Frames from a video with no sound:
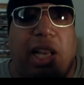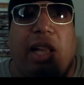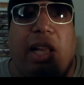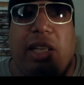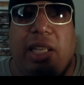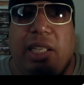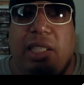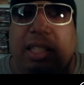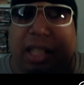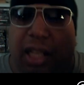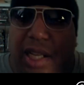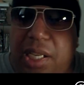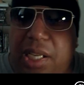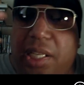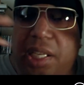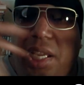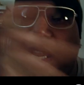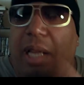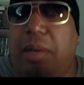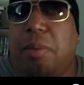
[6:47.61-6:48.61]
out he's
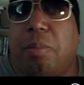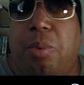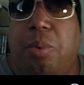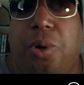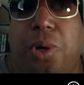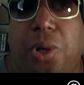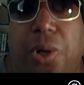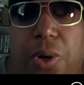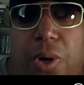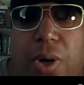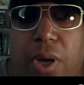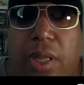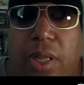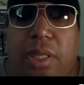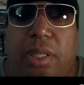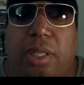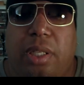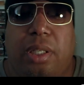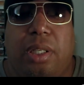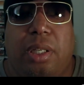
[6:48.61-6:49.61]
getting put on.
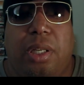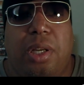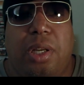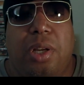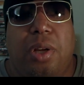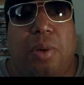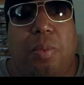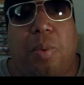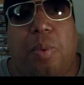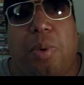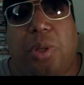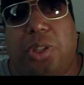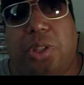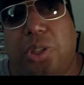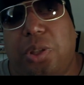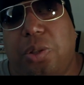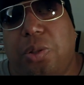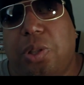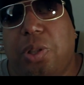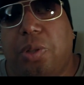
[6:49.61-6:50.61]
But what
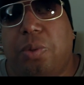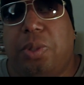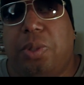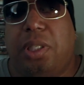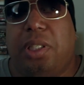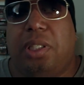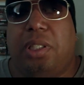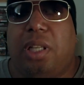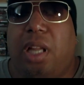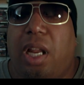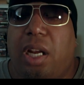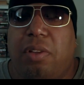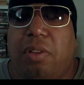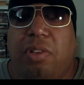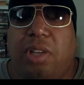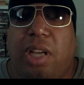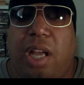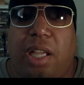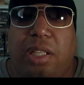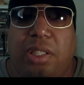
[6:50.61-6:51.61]
you do is, a lot of
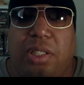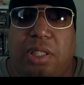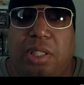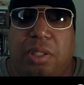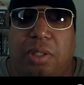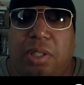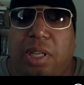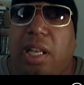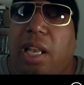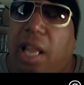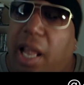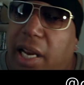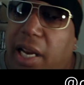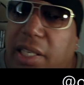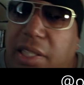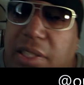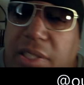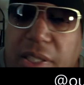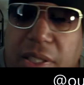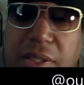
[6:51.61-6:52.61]
you guys do, and
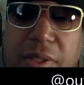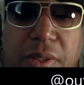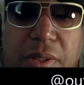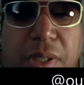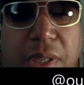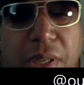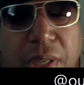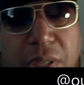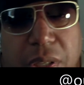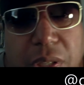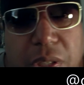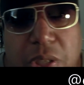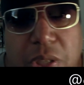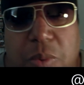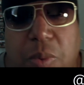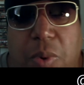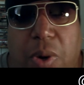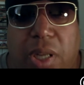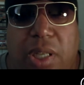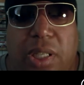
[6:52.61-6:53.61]
ladies do,
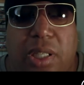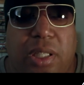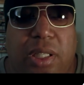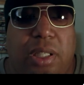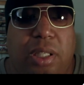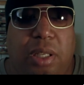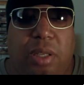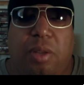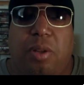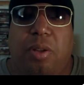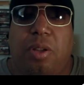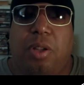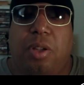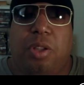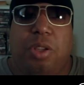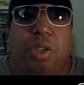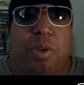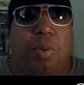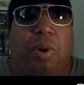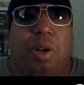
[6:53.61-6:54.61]
you want
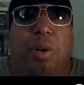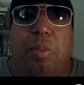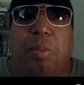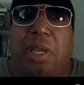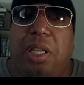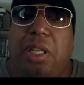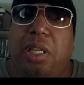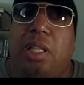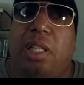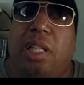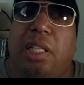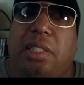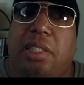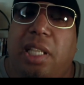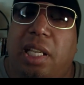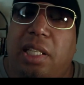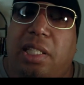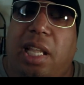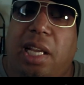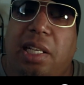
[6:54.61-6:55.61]
to be,
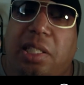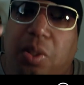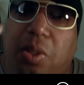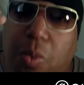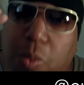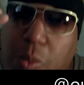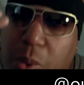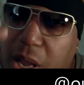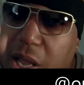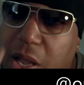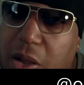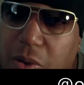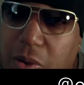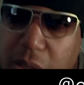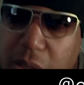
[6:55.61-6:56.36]
it's like the whale